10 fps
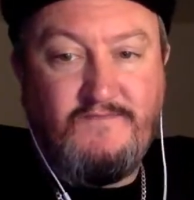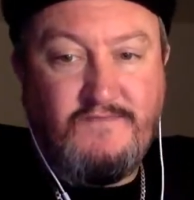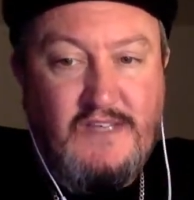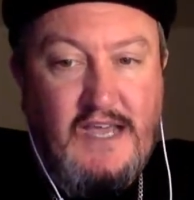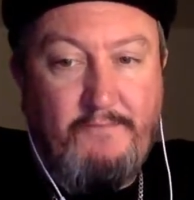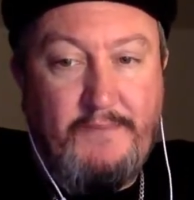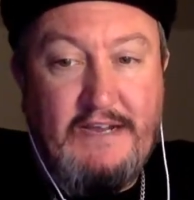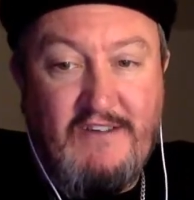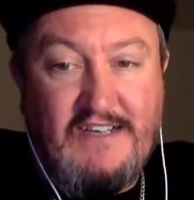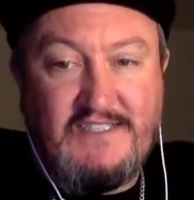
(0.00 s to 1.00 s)
Yeah,
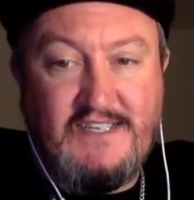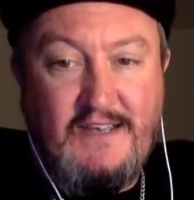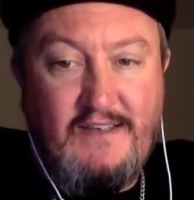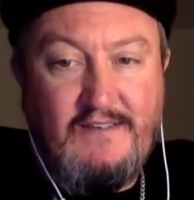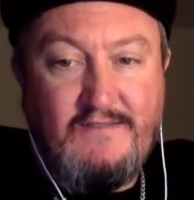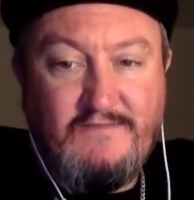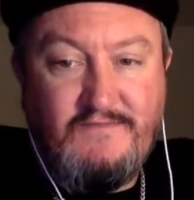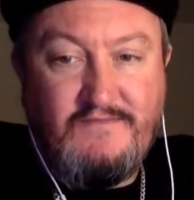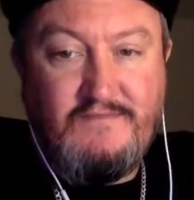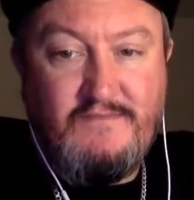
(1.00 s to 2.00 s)
Pires,
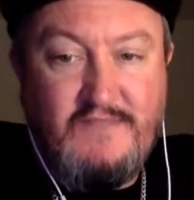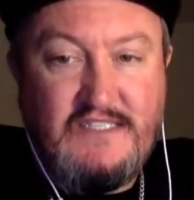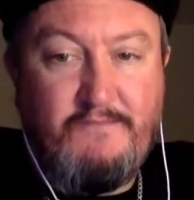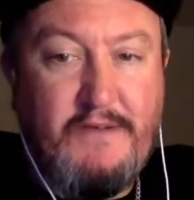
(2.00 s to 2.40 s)
is it